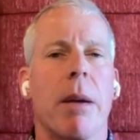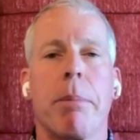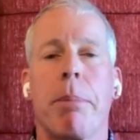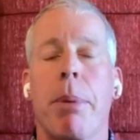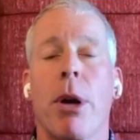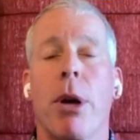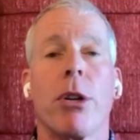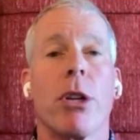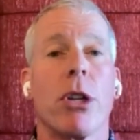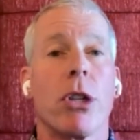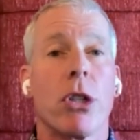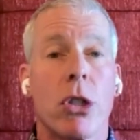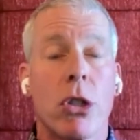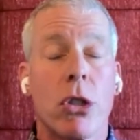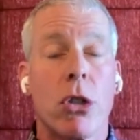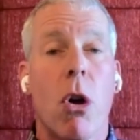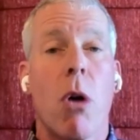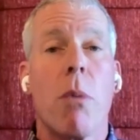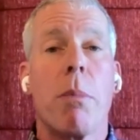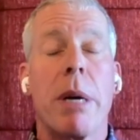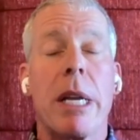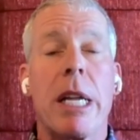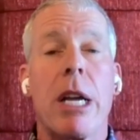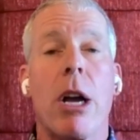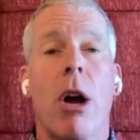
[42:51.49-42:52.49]
compared to
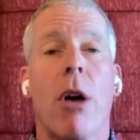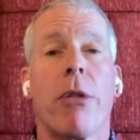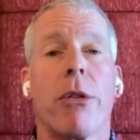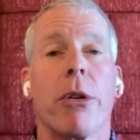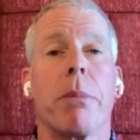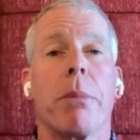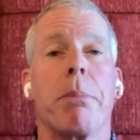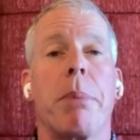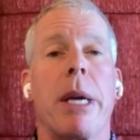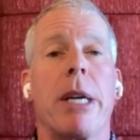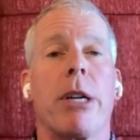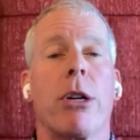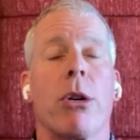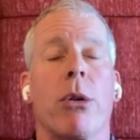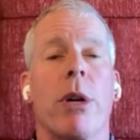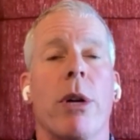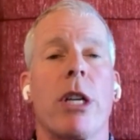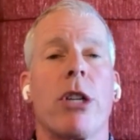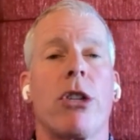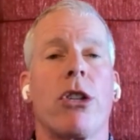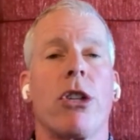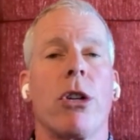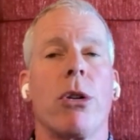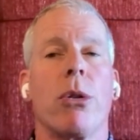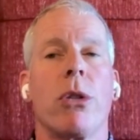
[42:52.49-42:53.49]
so many other bigger
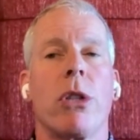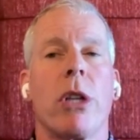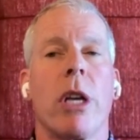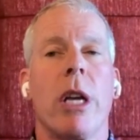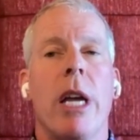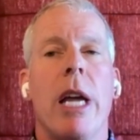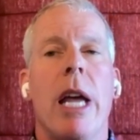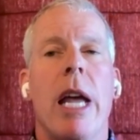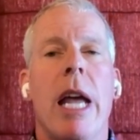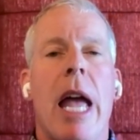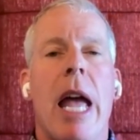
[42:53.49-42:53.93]
issues.